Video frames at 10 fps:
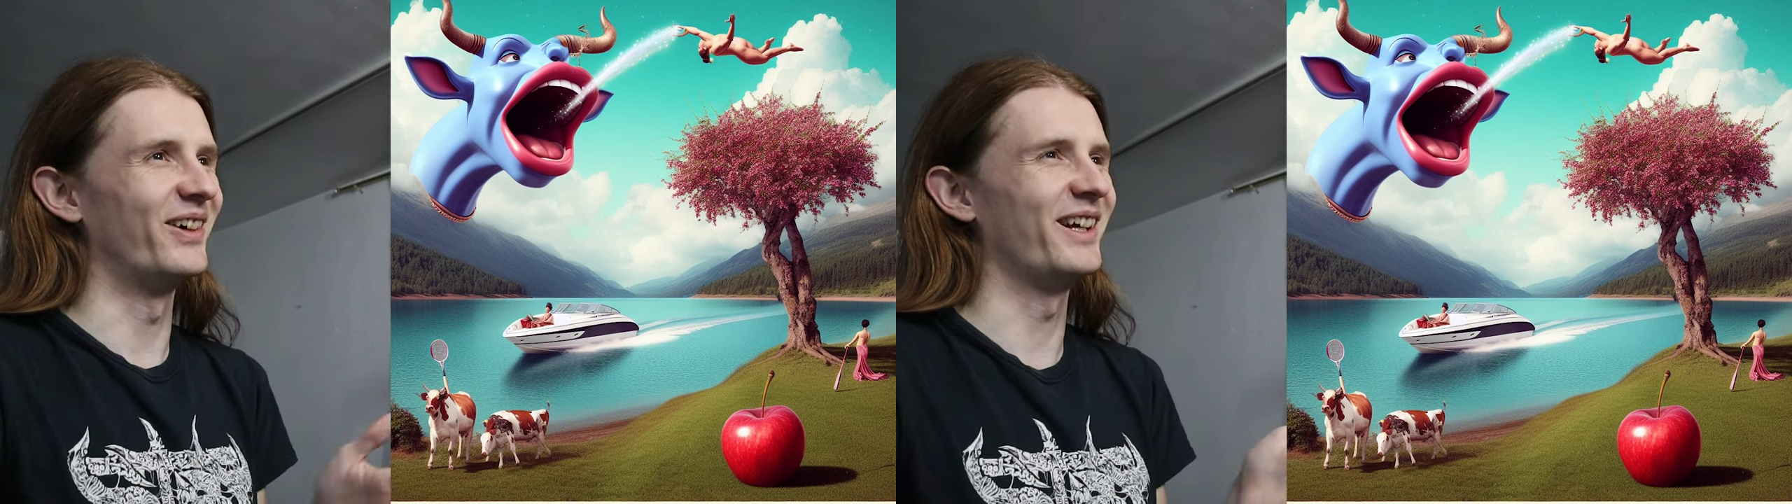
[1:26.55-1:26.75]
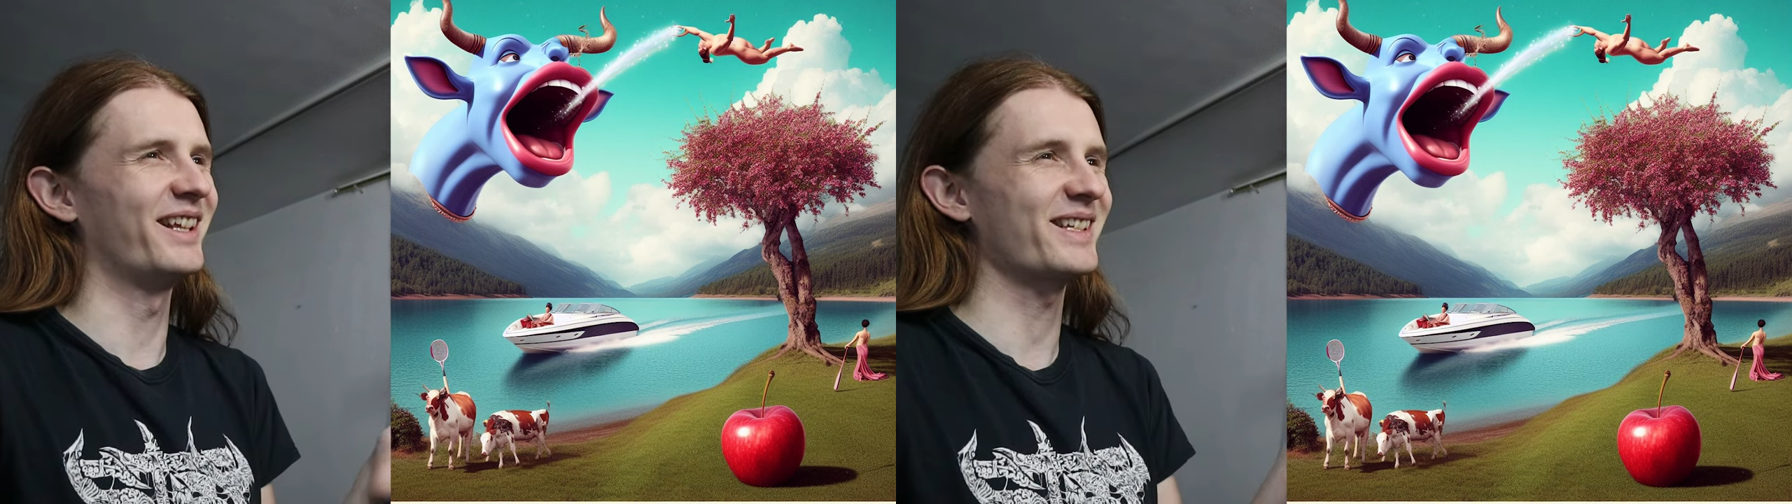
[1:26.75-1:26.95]

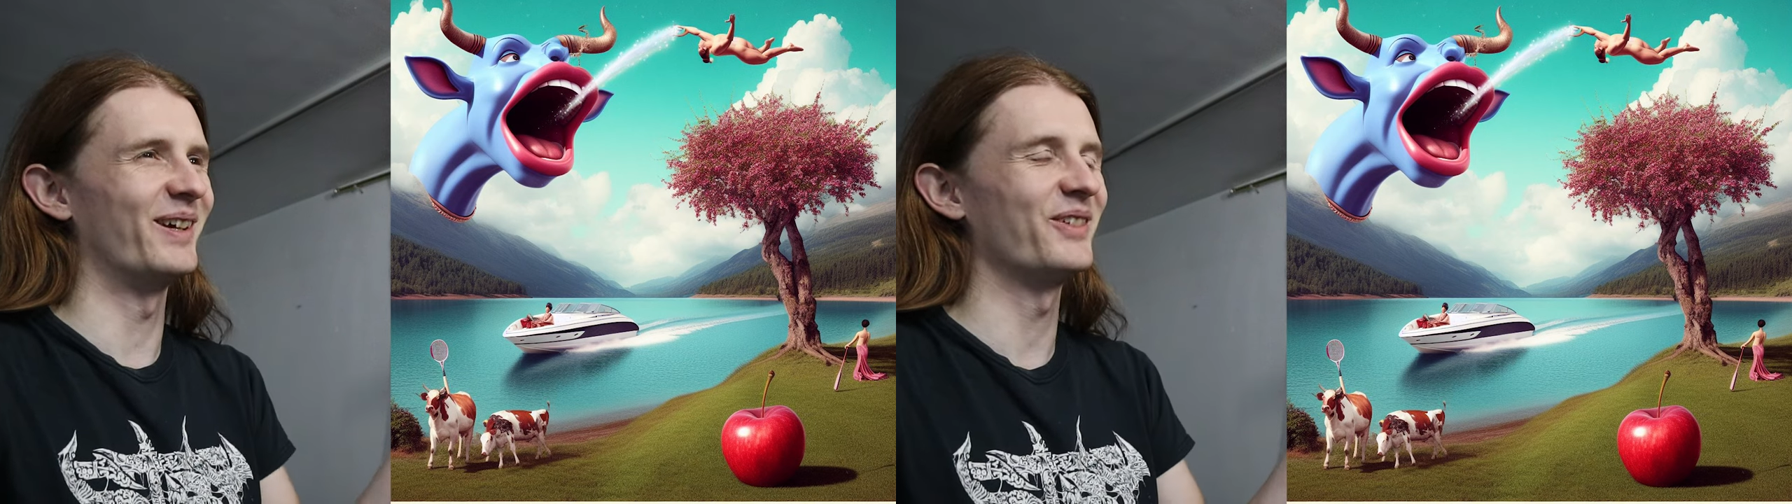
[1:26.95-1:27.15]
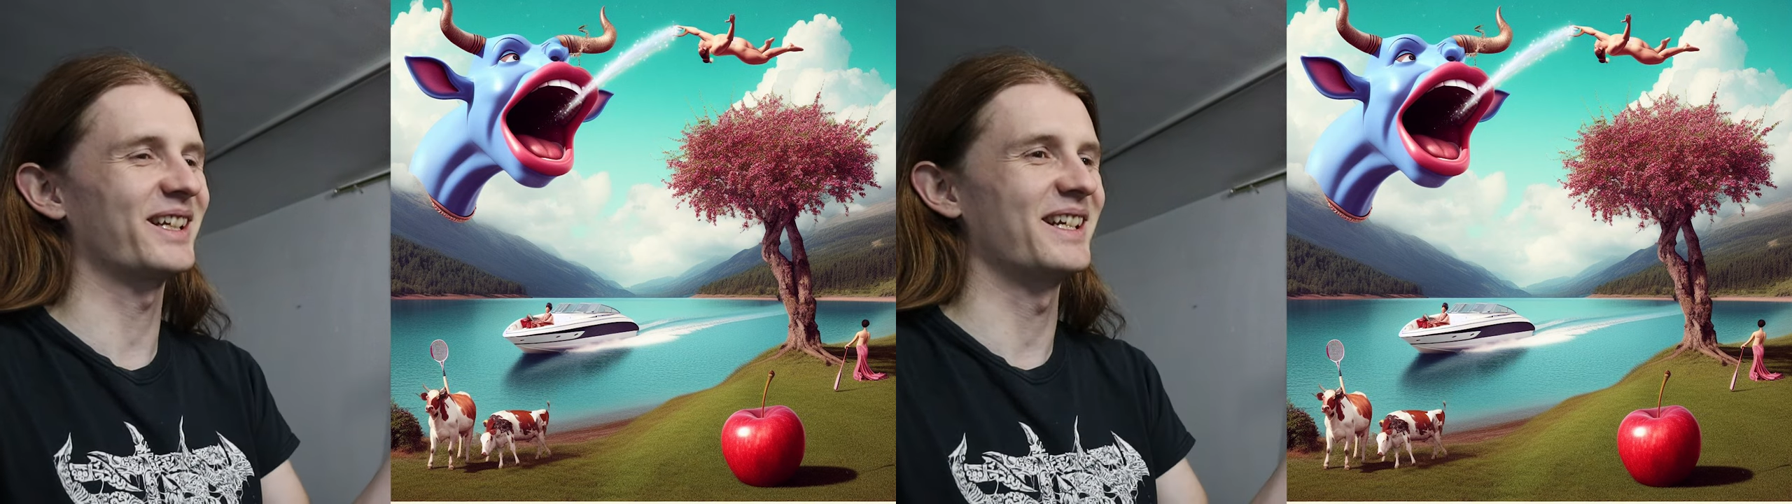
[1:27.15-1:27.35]
with
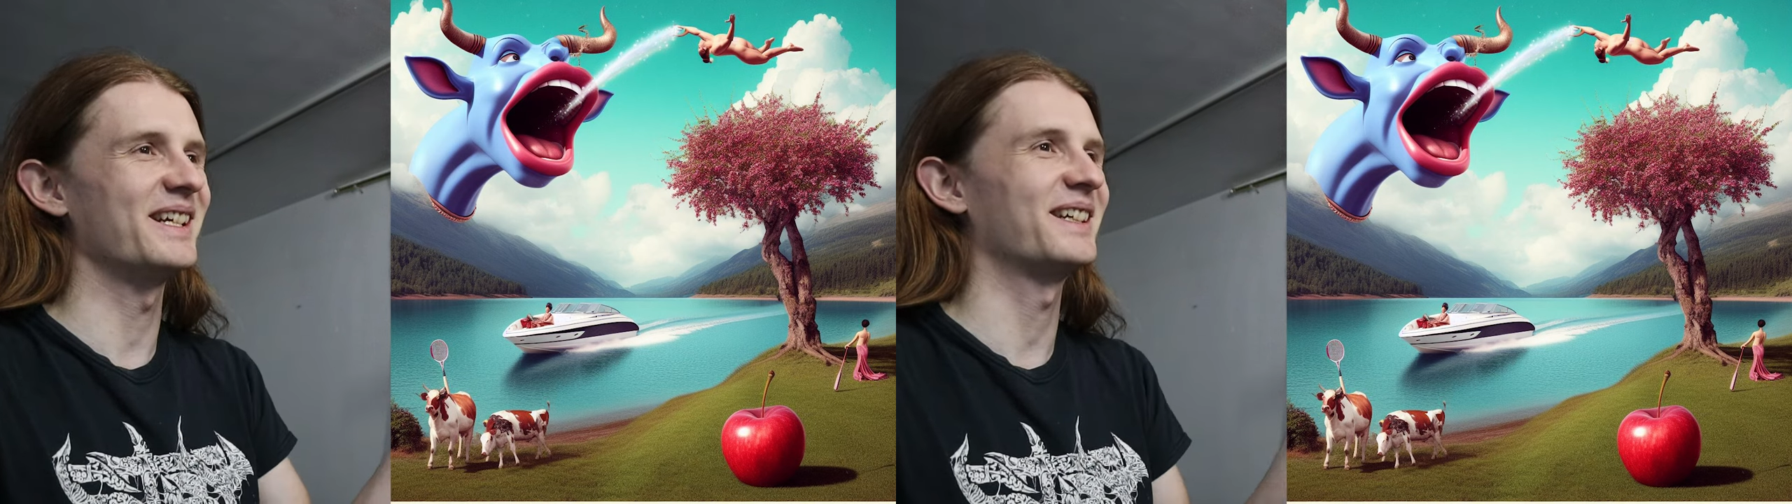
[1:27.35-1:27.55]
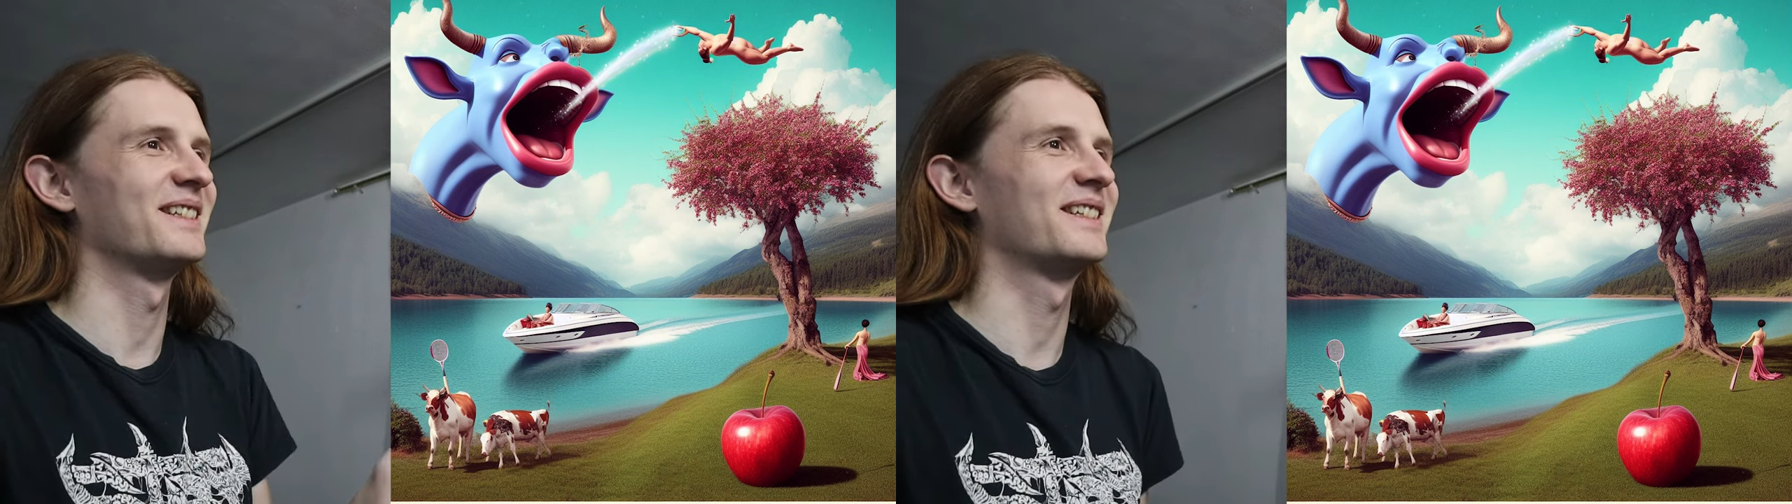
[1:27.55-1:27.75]
some like
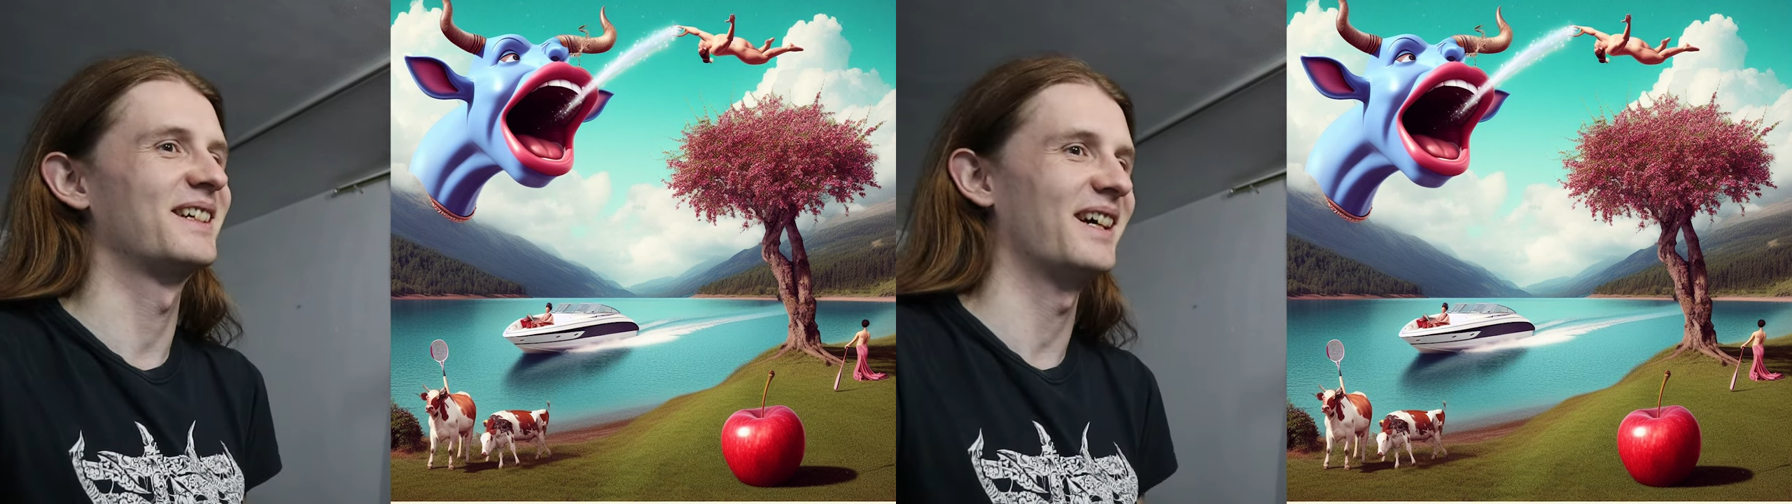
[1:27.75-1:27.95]
naked